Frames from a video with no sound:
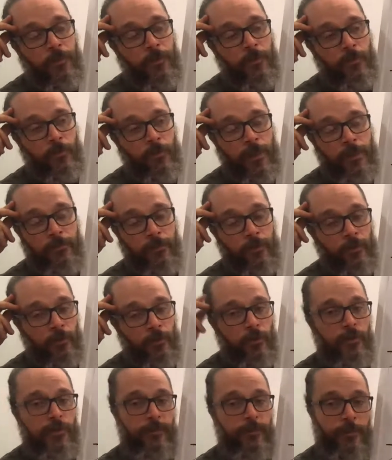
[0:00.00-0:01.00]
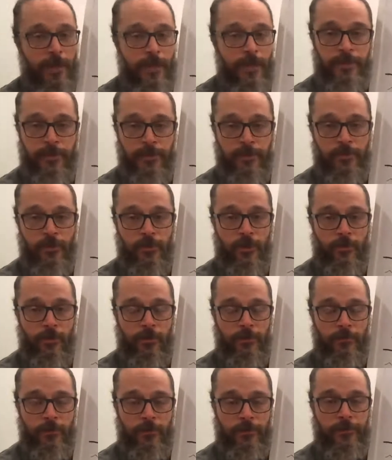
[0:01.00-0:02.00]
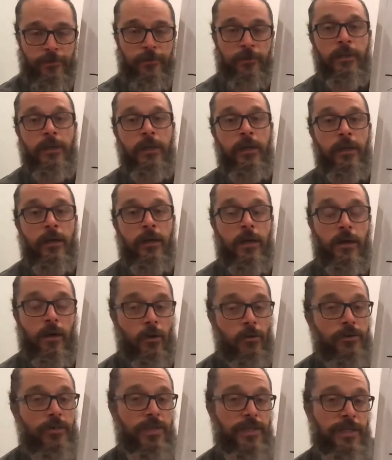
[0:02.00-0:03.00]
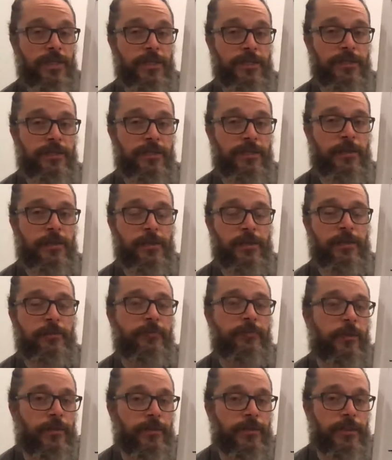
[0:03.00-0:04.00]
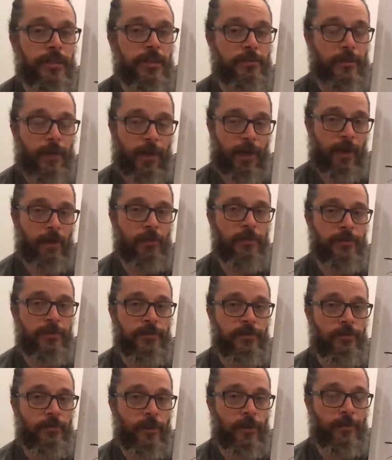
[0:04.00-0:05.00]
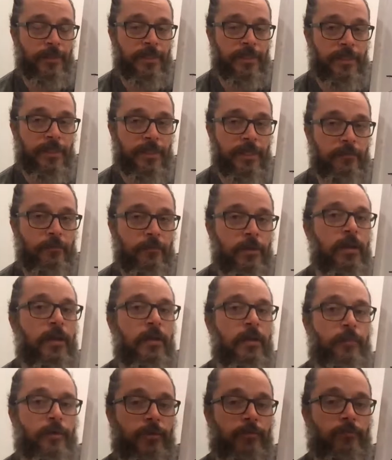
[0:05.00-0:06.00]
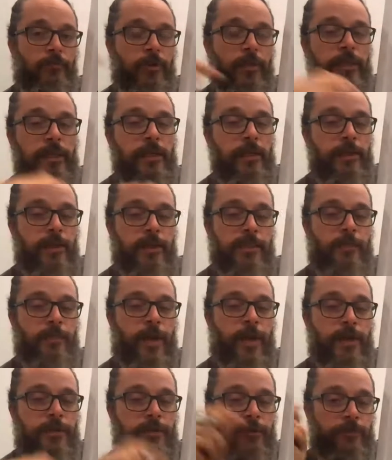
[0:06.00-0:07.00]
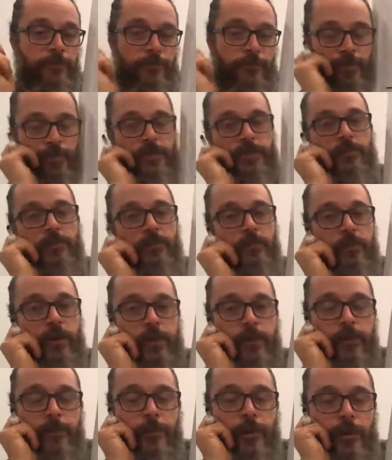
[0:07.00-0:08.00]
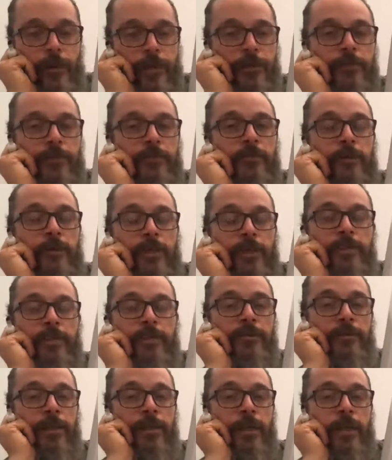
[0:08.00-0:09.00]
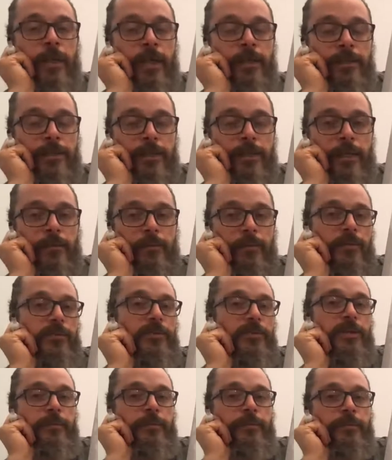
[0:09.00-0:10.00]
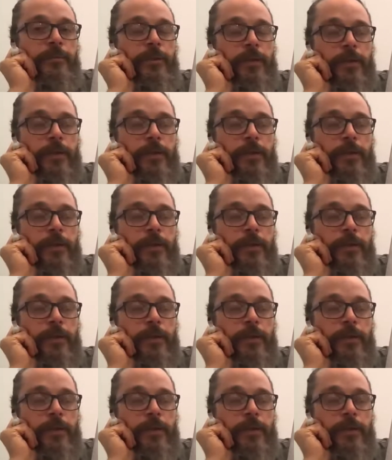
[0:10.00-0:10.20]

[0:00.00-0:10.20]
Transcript: Weaver, who is a math teacher at Great River, coaches the varsity McAllister women's team, but really has a passion for this volleyball at school and is doing a lot to keep the gym